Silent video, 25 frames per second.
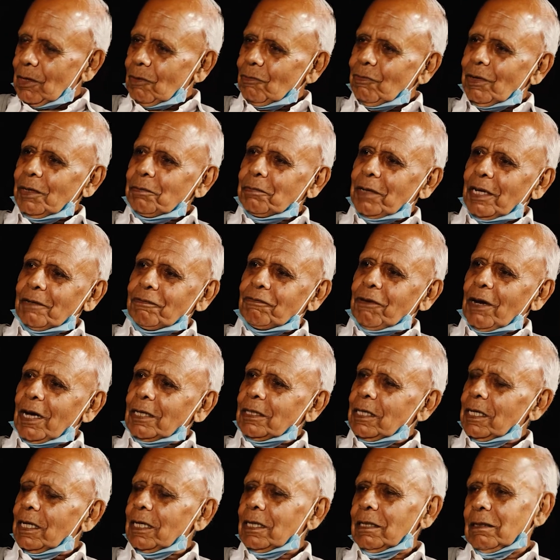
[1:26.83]
when my
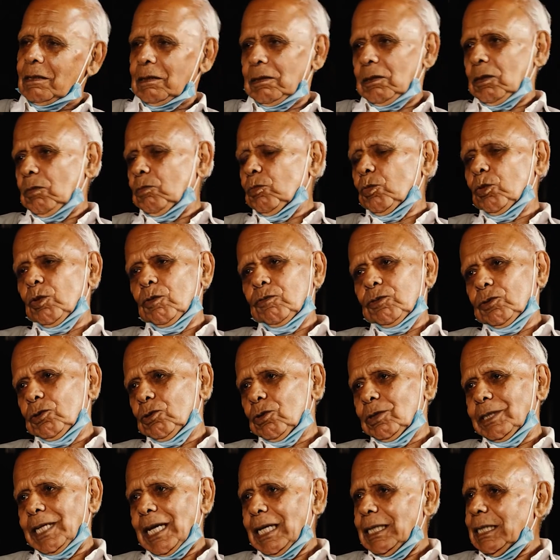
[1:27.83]
father moved
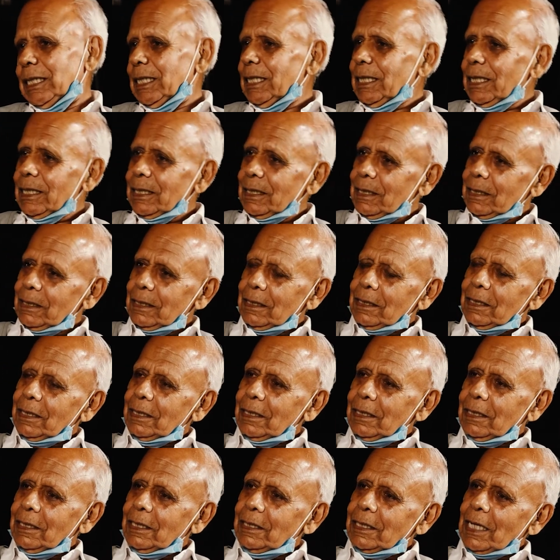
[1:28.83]
to Delhi
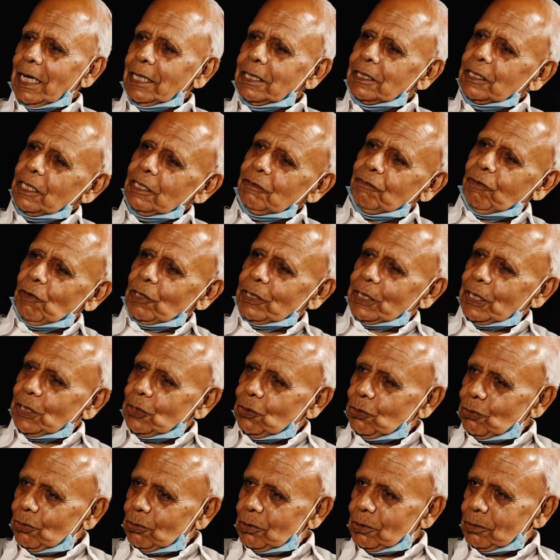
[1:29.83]
in
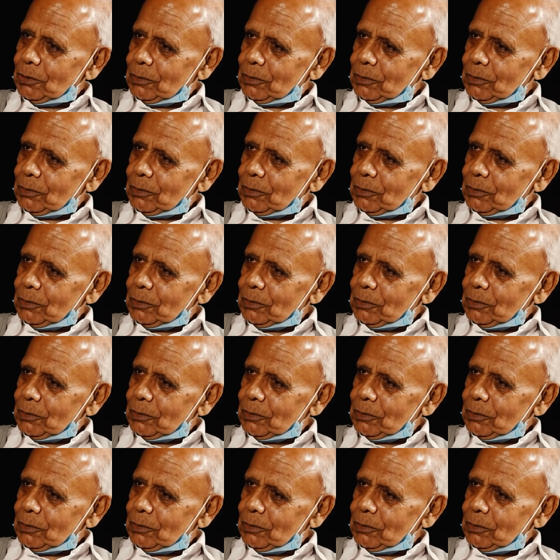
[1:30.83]
1942,